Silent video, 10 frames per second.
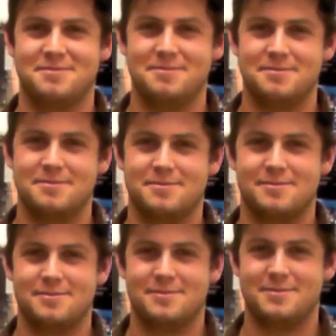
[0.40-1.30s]
All right,
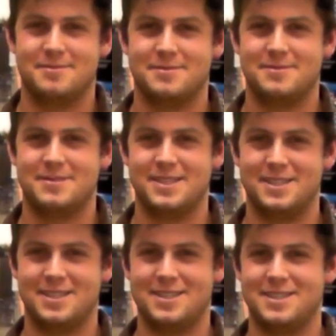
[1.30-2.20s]
Brian, why don't you tell us
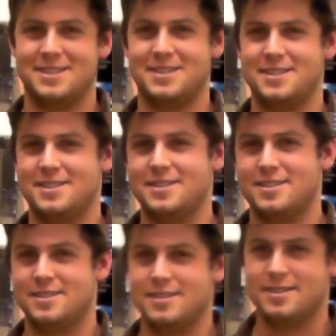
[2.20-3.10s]
about uh,
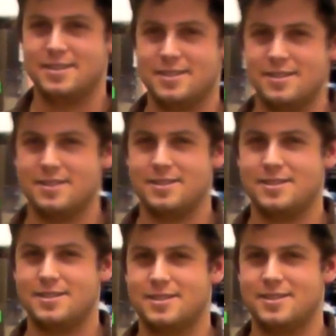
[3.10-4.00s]
your
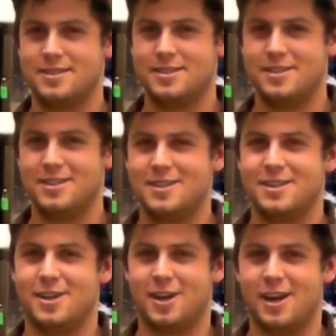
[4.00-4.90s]
project?
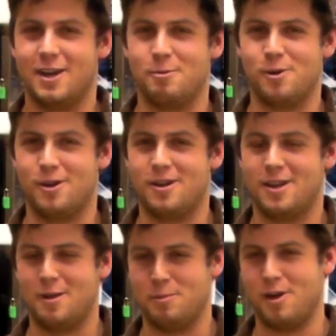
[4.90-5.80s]
All right, well,
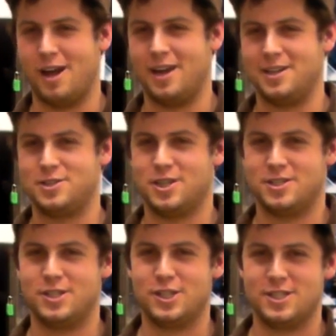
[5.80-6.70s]
I'm Brian, as
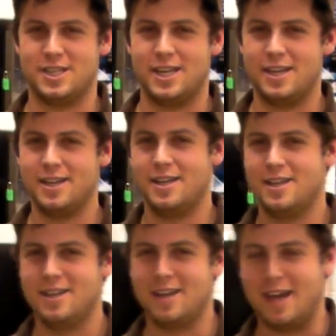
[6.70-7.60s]
Justin just said,
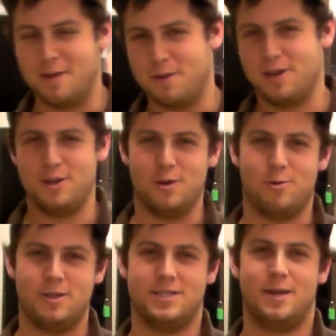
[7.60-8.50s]
and I'm going to do a
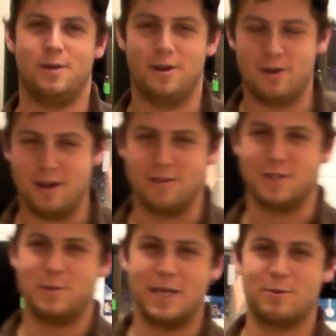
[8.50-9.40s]
quick demo of the
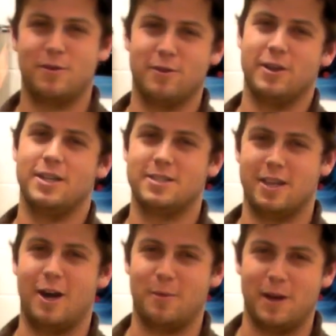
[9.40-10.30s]
Space Wolverines
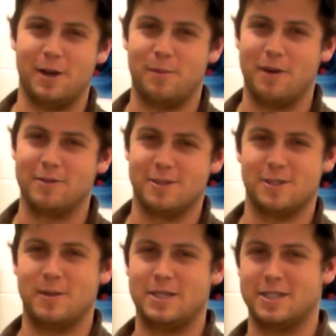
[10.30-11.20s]
automated beverage
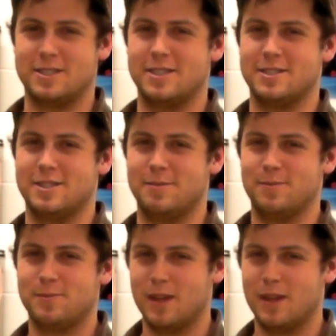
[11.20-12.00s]
dispensing system.